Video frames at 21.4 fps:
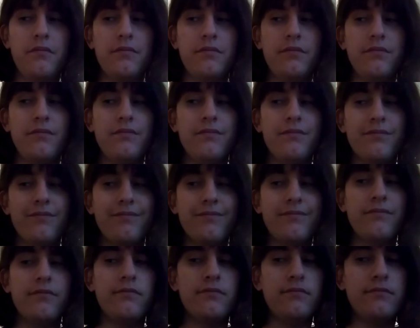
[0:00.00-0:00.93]

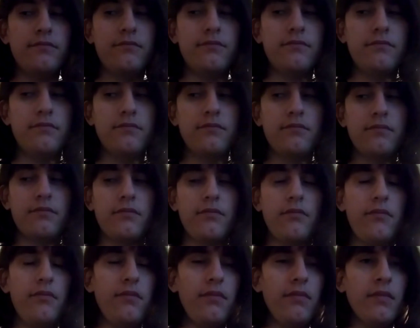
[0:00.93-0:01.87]

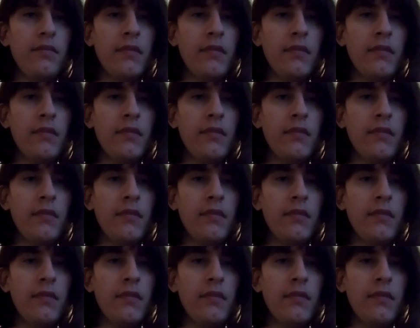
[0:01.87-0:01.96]
[no speech]